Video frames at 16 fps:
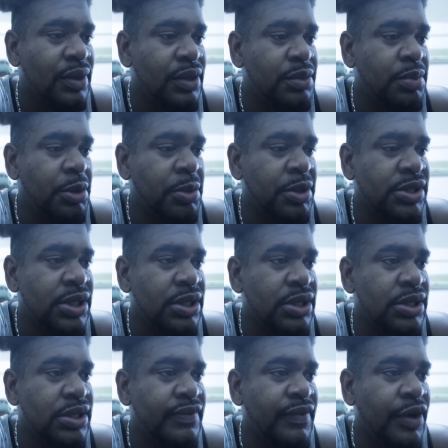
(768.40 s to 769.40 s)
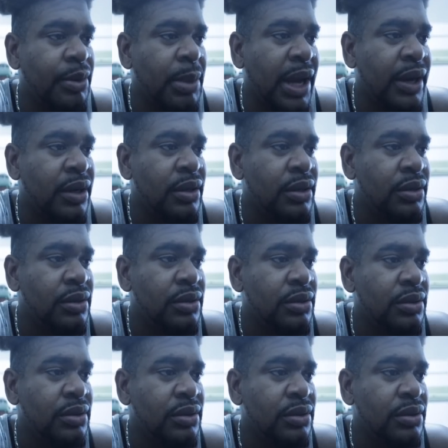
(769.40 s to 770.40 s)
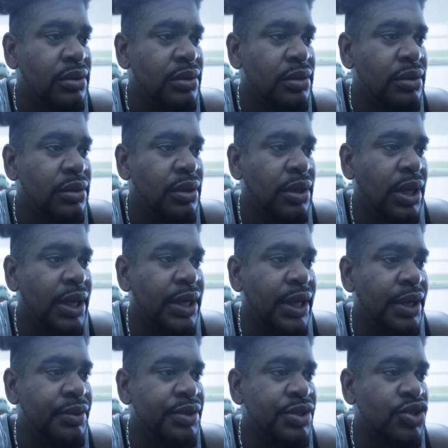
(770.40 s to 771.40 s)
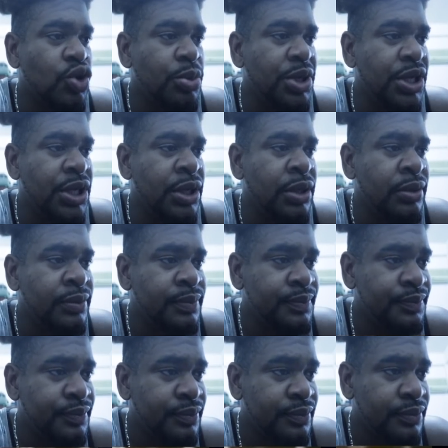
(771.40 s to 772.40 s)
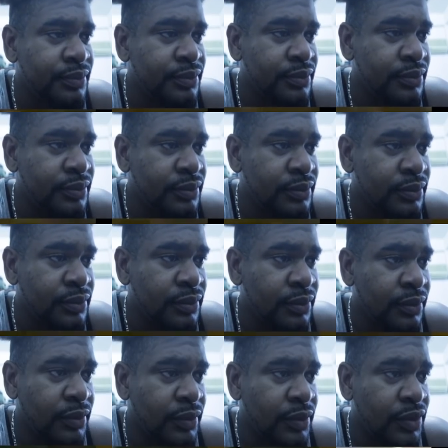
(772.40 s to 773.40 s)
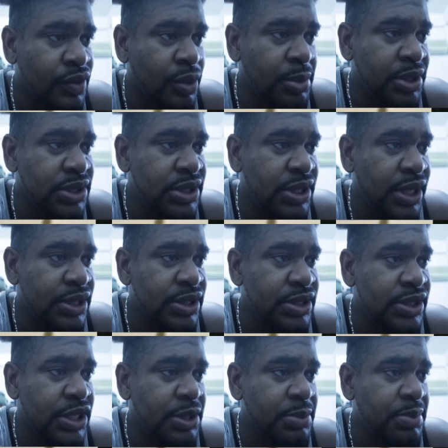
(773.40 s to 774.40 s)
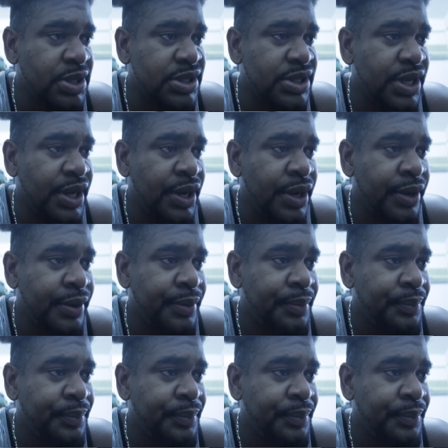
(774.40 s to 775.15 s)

pretty much saying this is very bad. And then we're zooming in. Some incident is taking place there.